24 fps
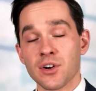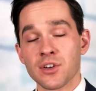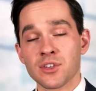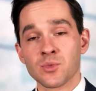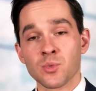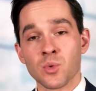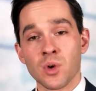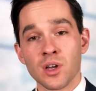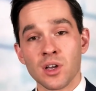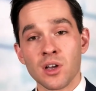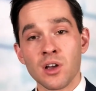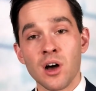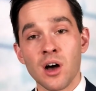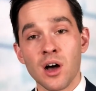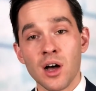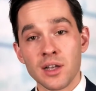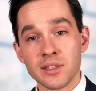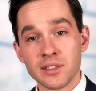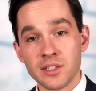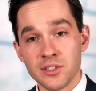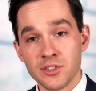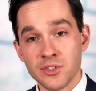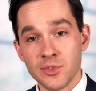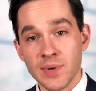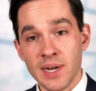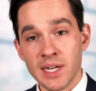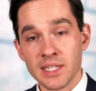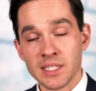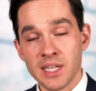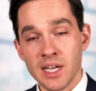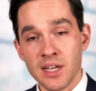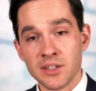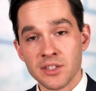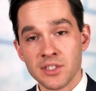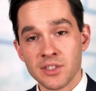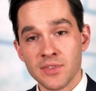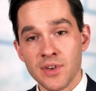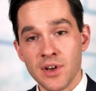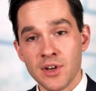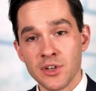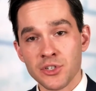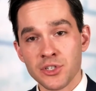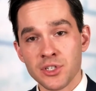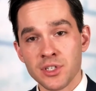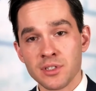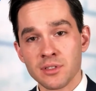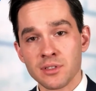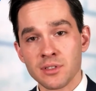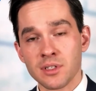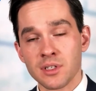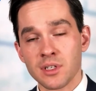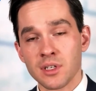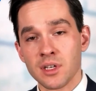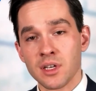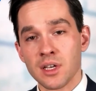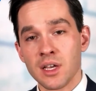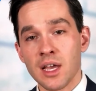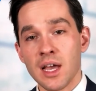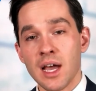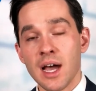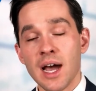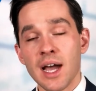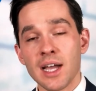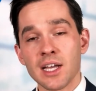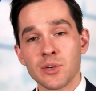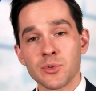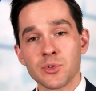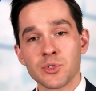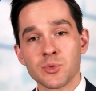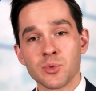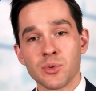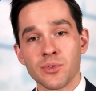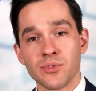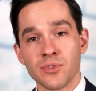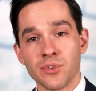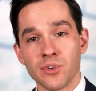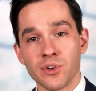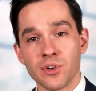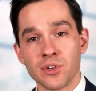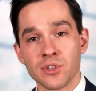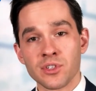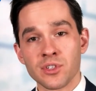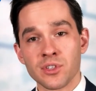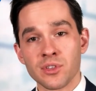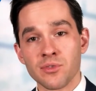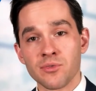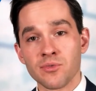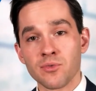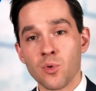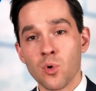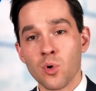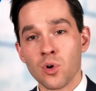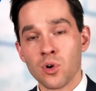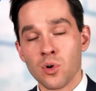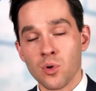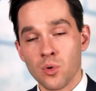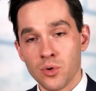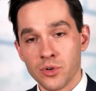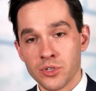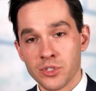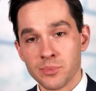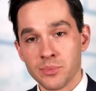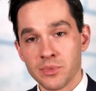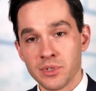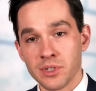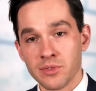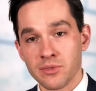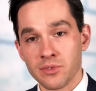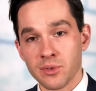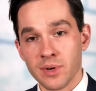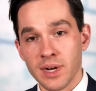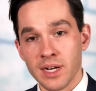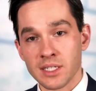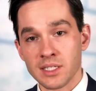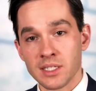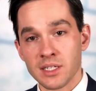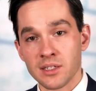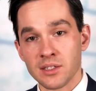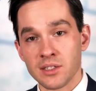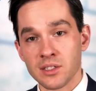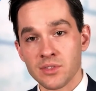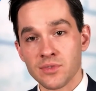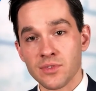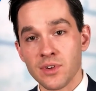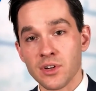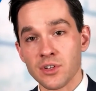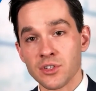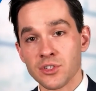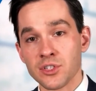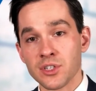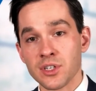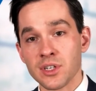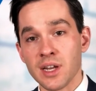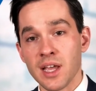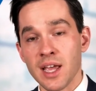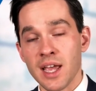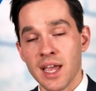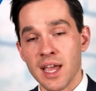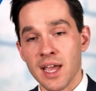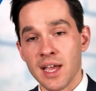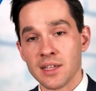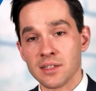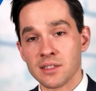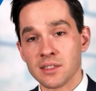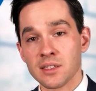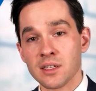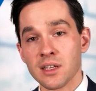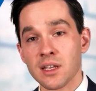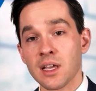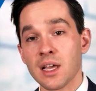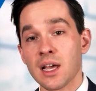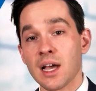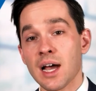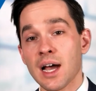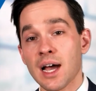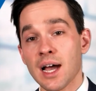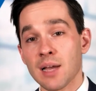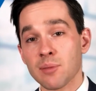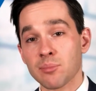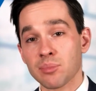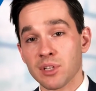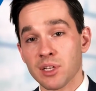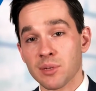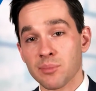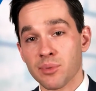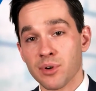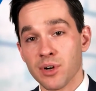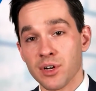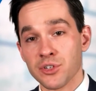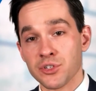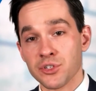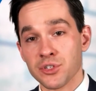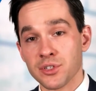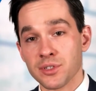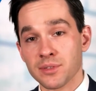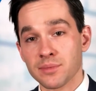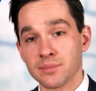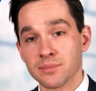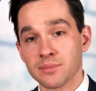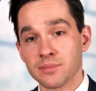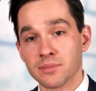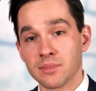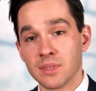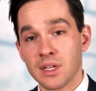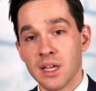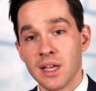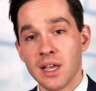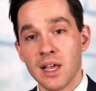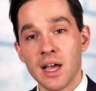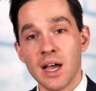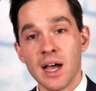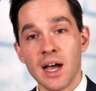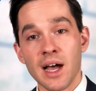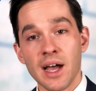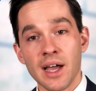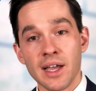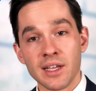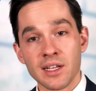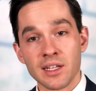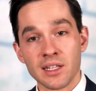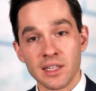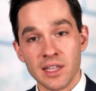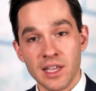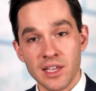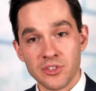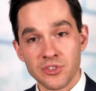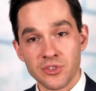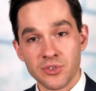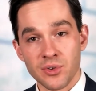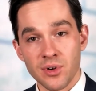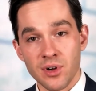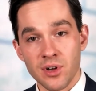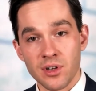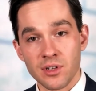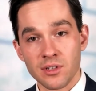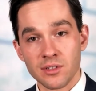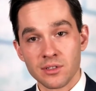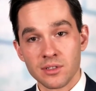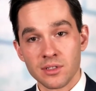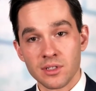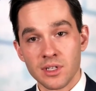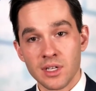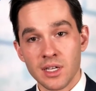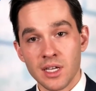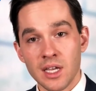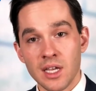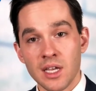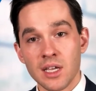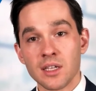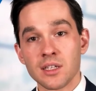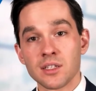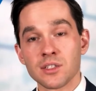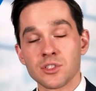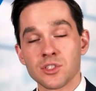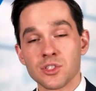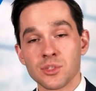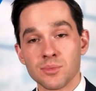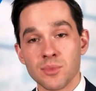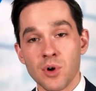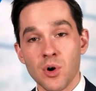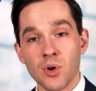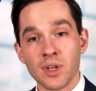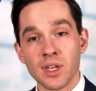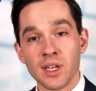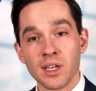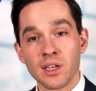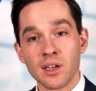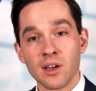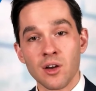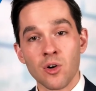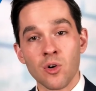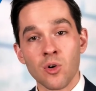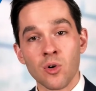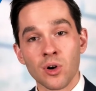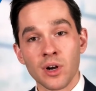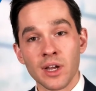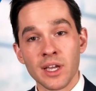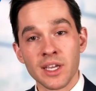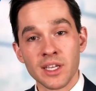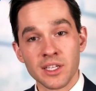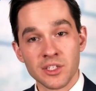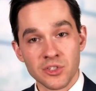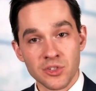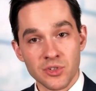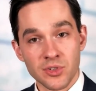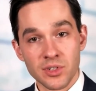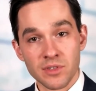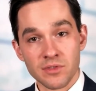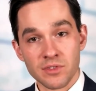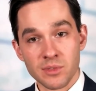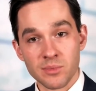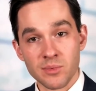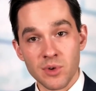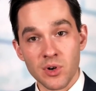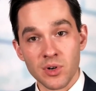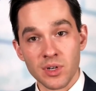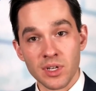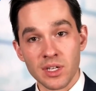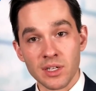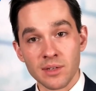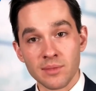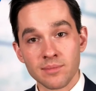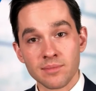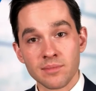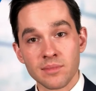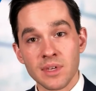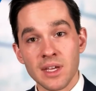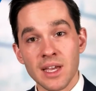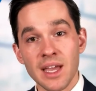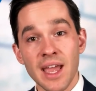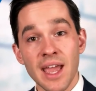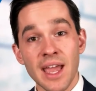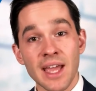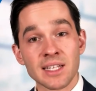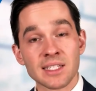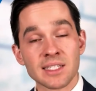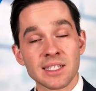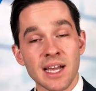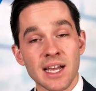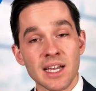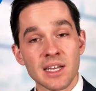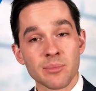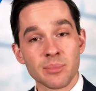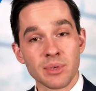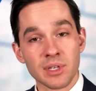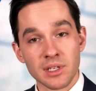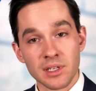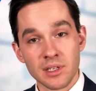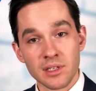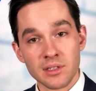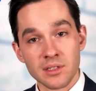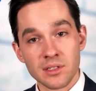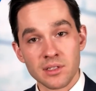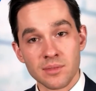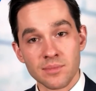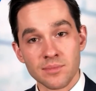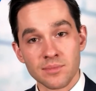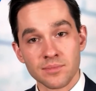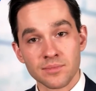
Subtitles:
as what causes erectile dysfunction, I always refer to the 4 horsemen of erectile dysfunction as high blood pressure, high cholesterol, smoking or a history of smoking, and diabetes.